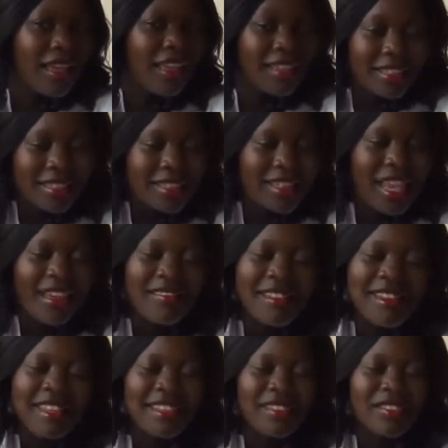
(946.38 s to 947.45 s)
Yes, I
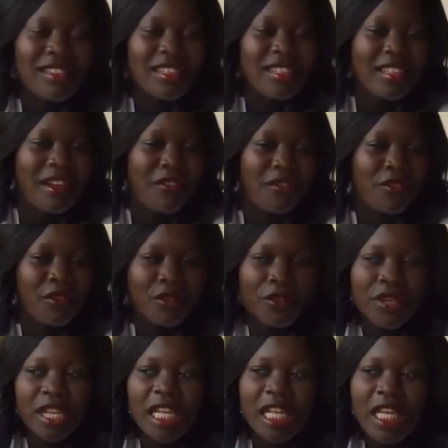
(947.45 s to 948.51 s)
really enjoyed the
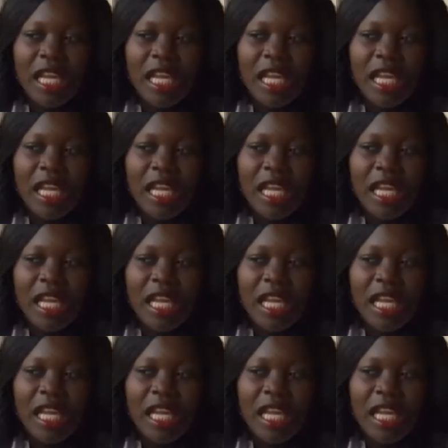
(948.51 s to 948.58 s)
food,